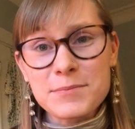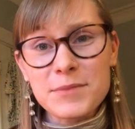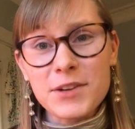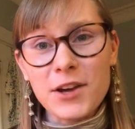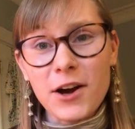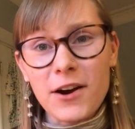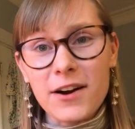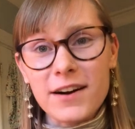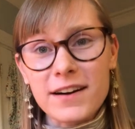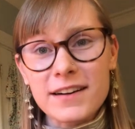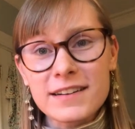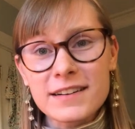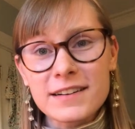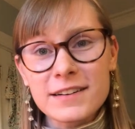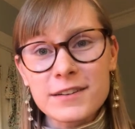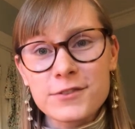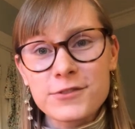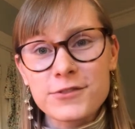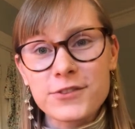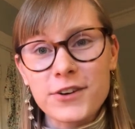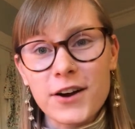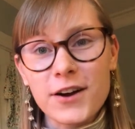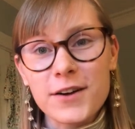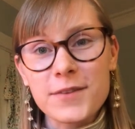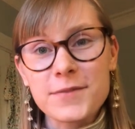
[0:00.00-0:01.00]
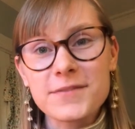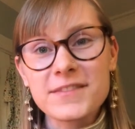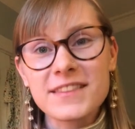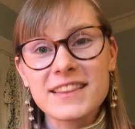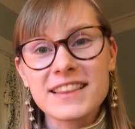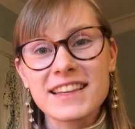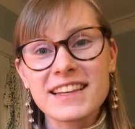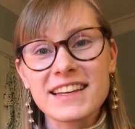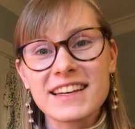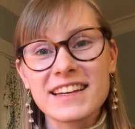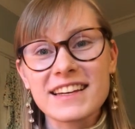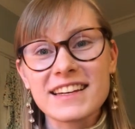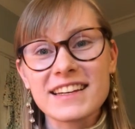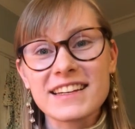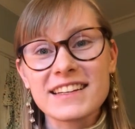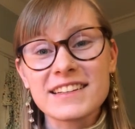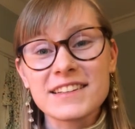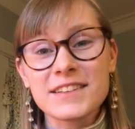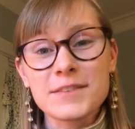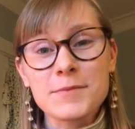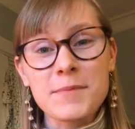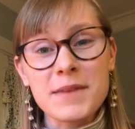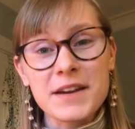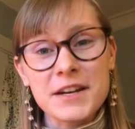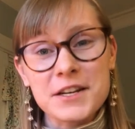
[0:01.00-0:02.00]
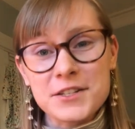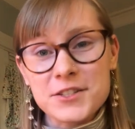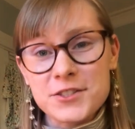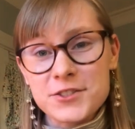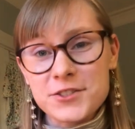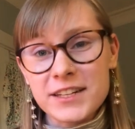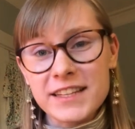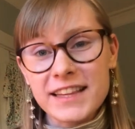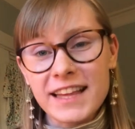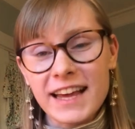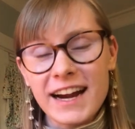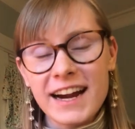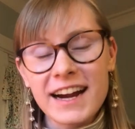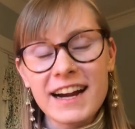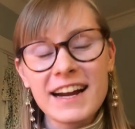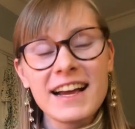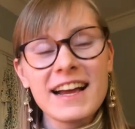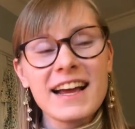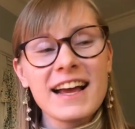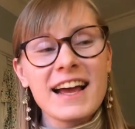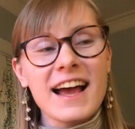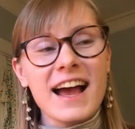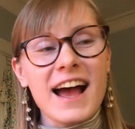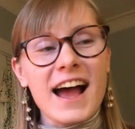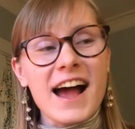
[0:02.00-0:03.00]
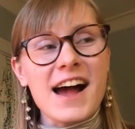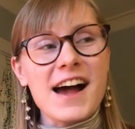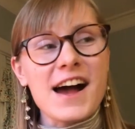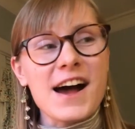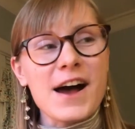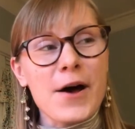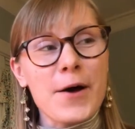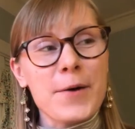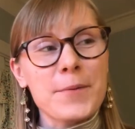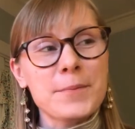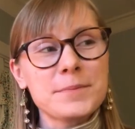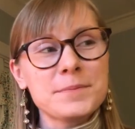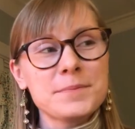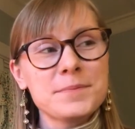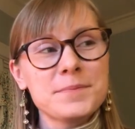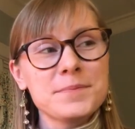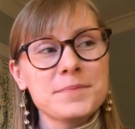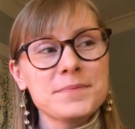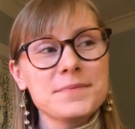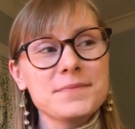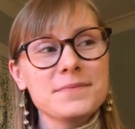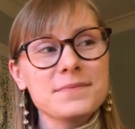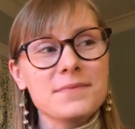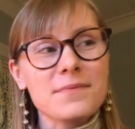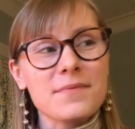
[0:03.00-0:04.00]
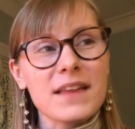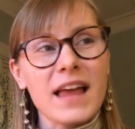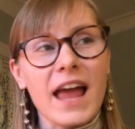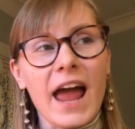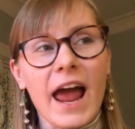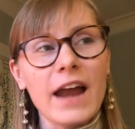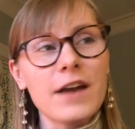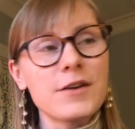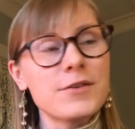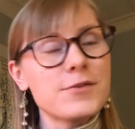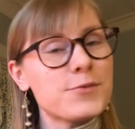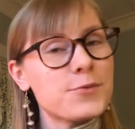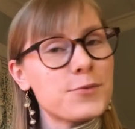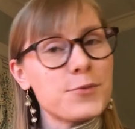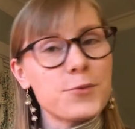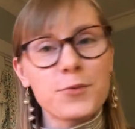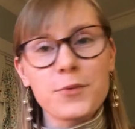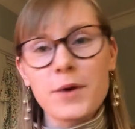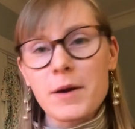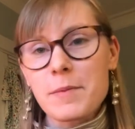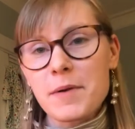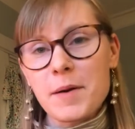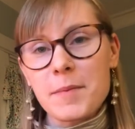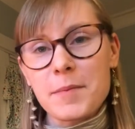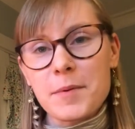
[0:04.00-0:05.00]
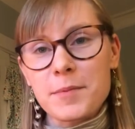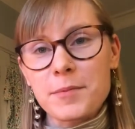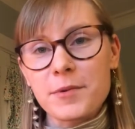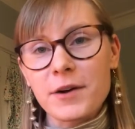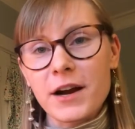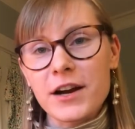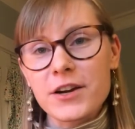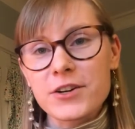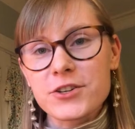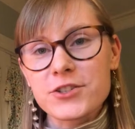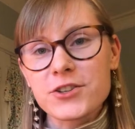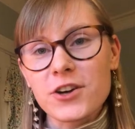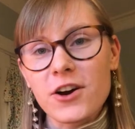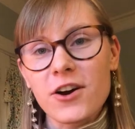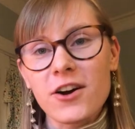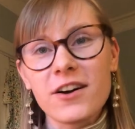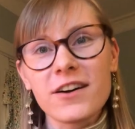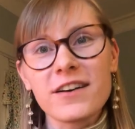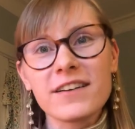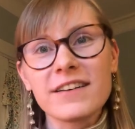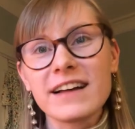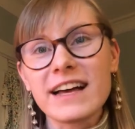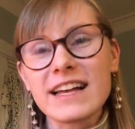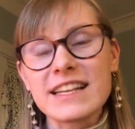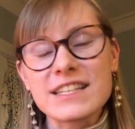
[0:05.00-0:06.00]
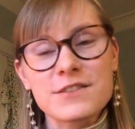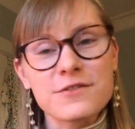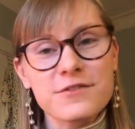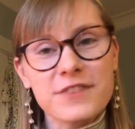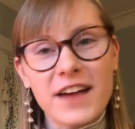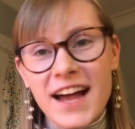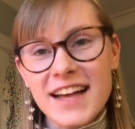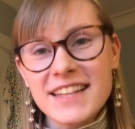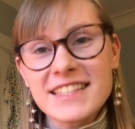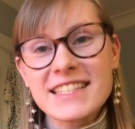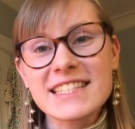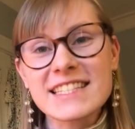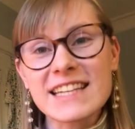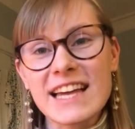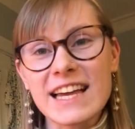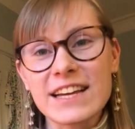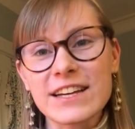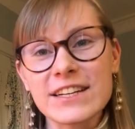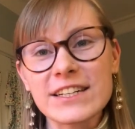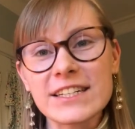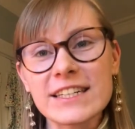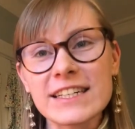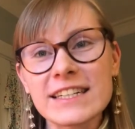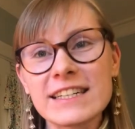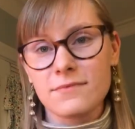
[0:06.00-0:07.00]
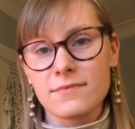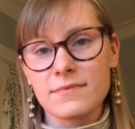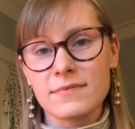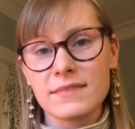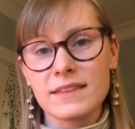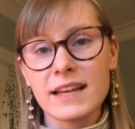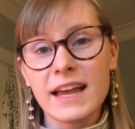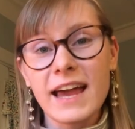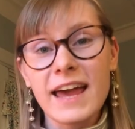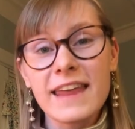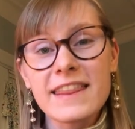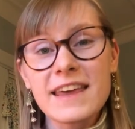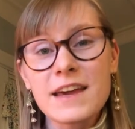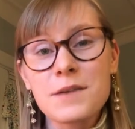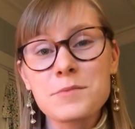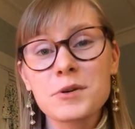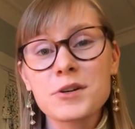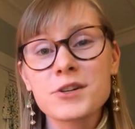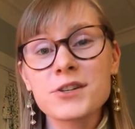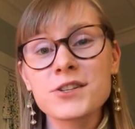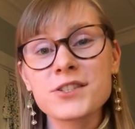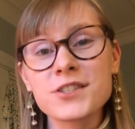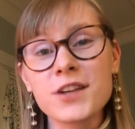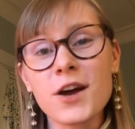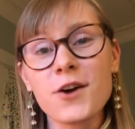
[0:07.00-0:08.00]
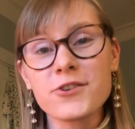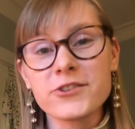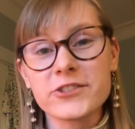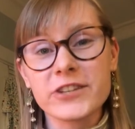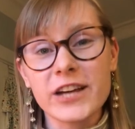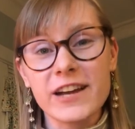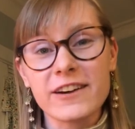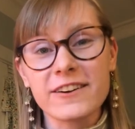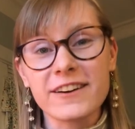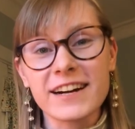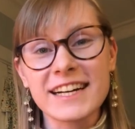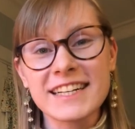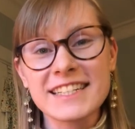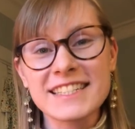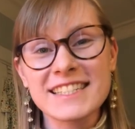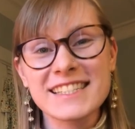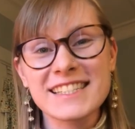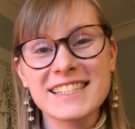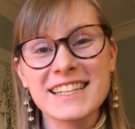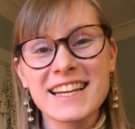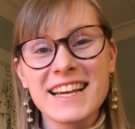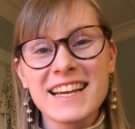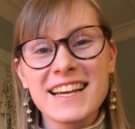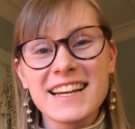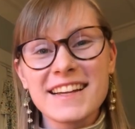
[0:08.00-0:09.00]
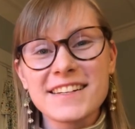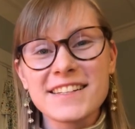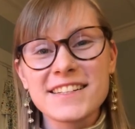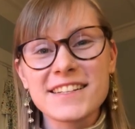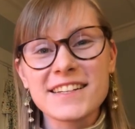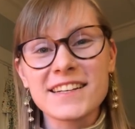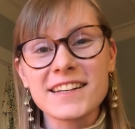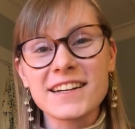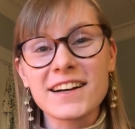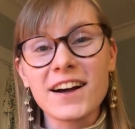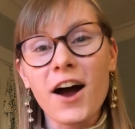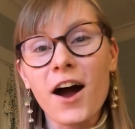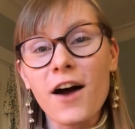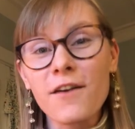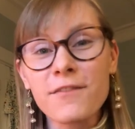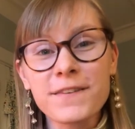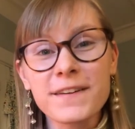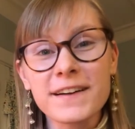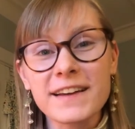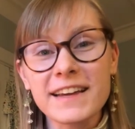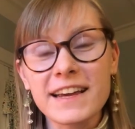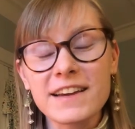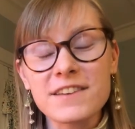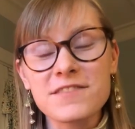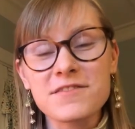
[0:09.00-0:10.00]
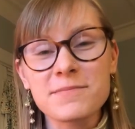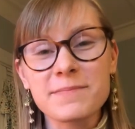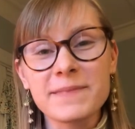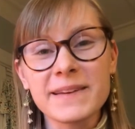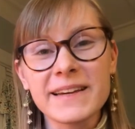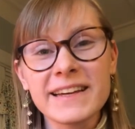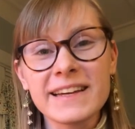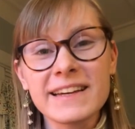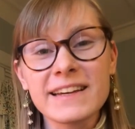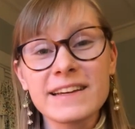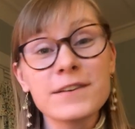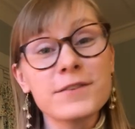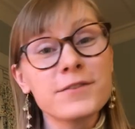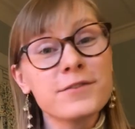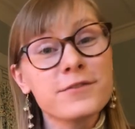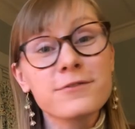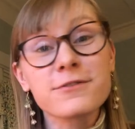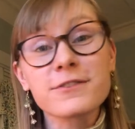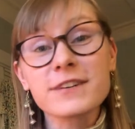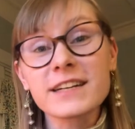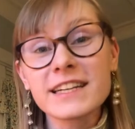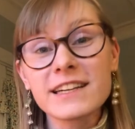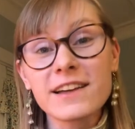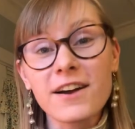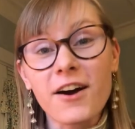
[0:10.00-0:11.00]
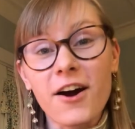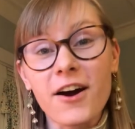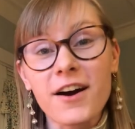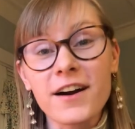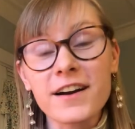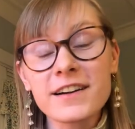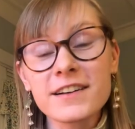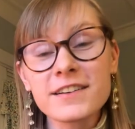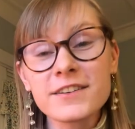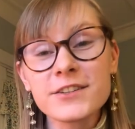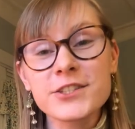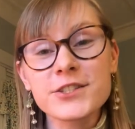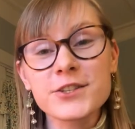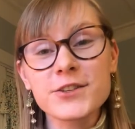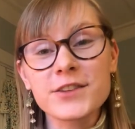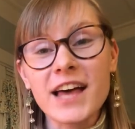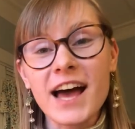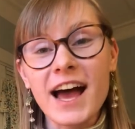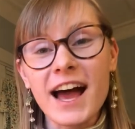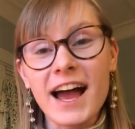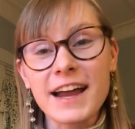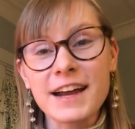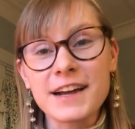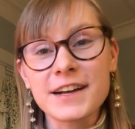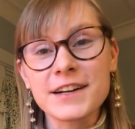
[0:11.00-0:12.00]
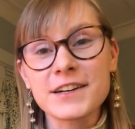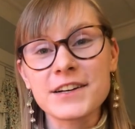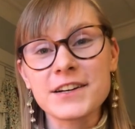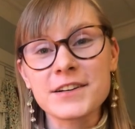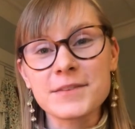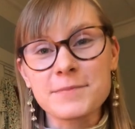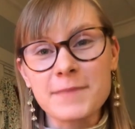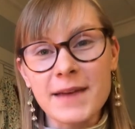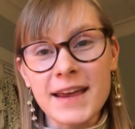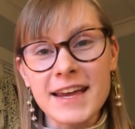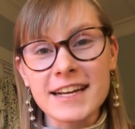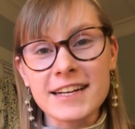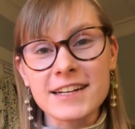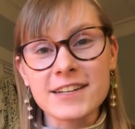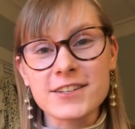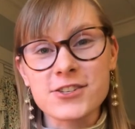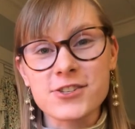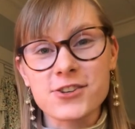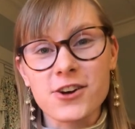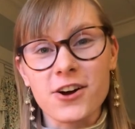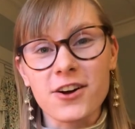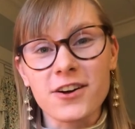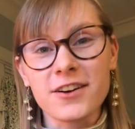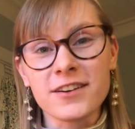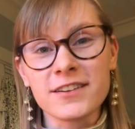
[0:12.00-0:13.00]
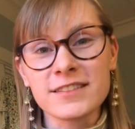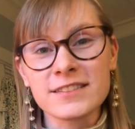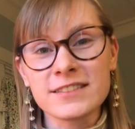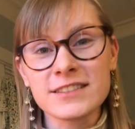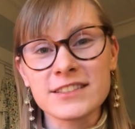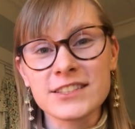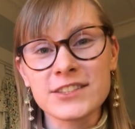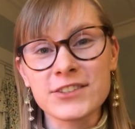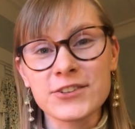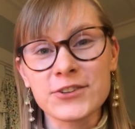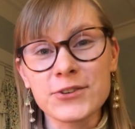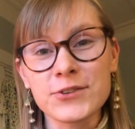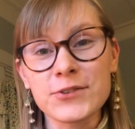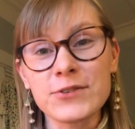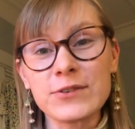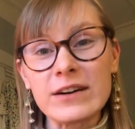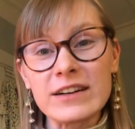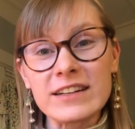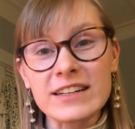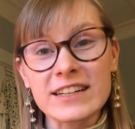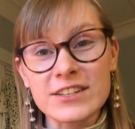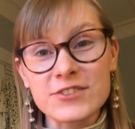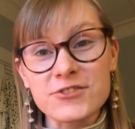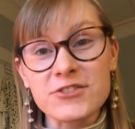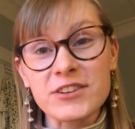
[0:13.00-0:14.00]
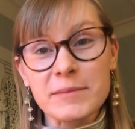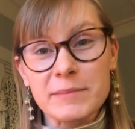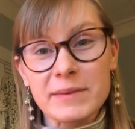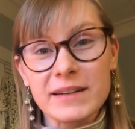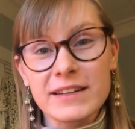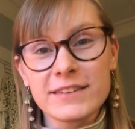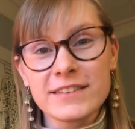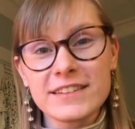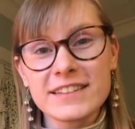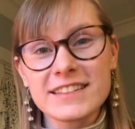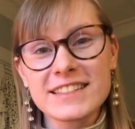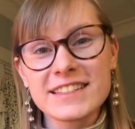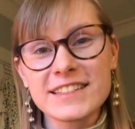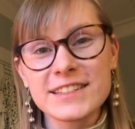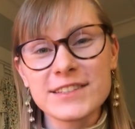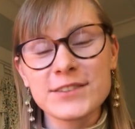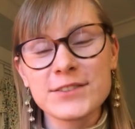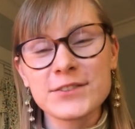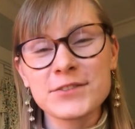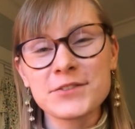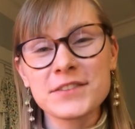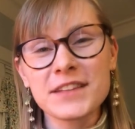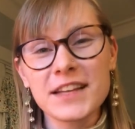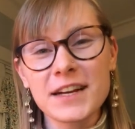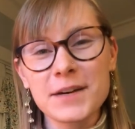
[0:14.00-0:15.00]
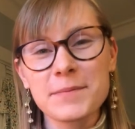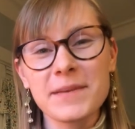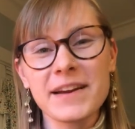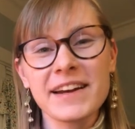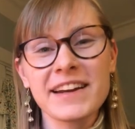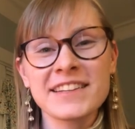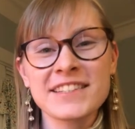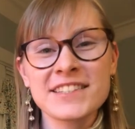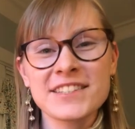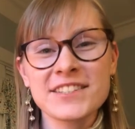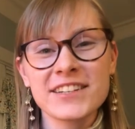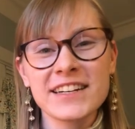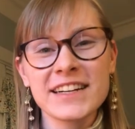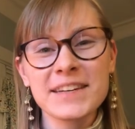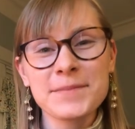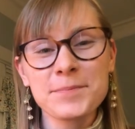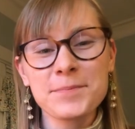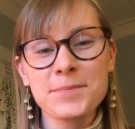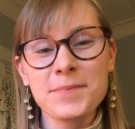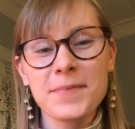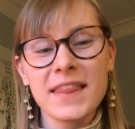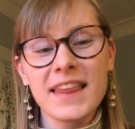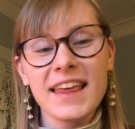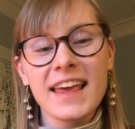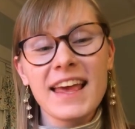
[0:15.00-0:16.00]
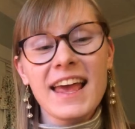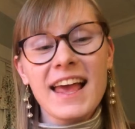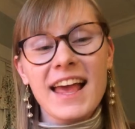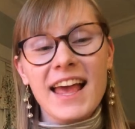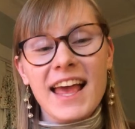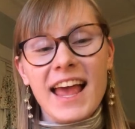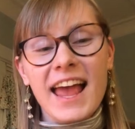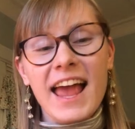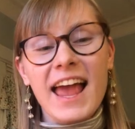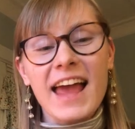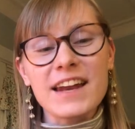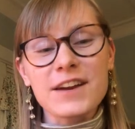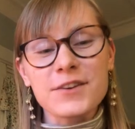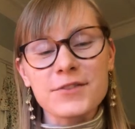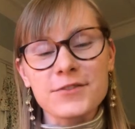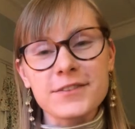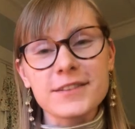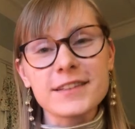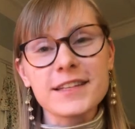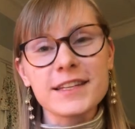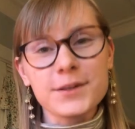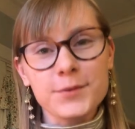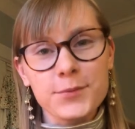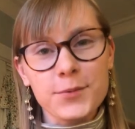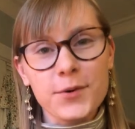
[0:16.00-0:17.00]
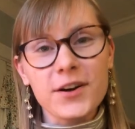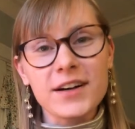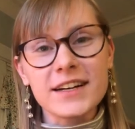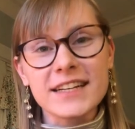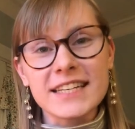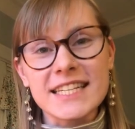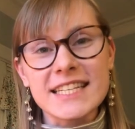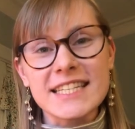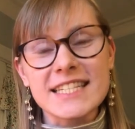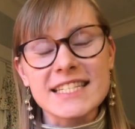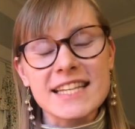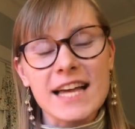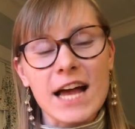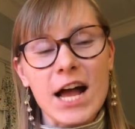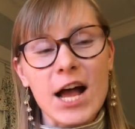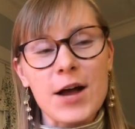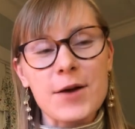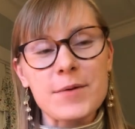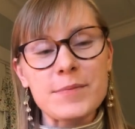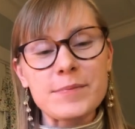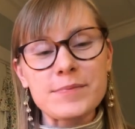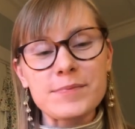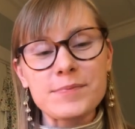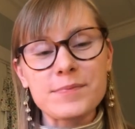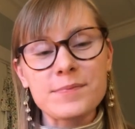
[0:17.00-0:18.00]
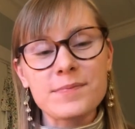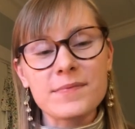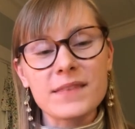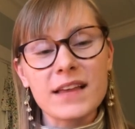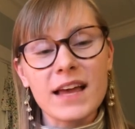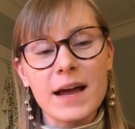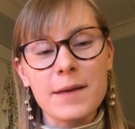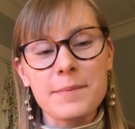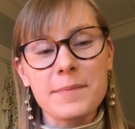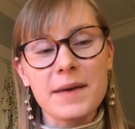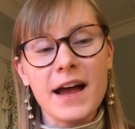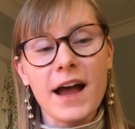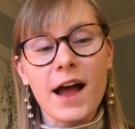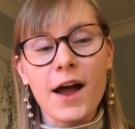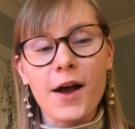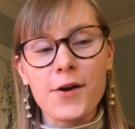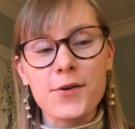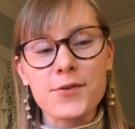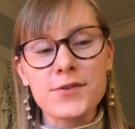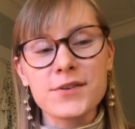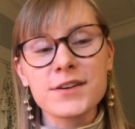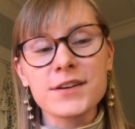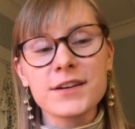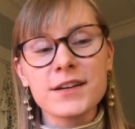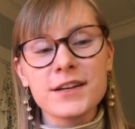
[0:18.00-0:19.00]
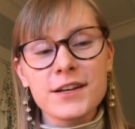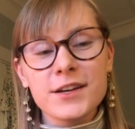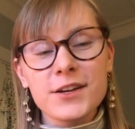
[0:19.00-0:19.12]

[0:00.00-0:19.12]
some yarn from the ministry there um, and whip up a prayer shawl as fast as I could. And they were so generous to offer to give me free yarn so that I could make a shawl to contribute to their ministry. And it really was um, about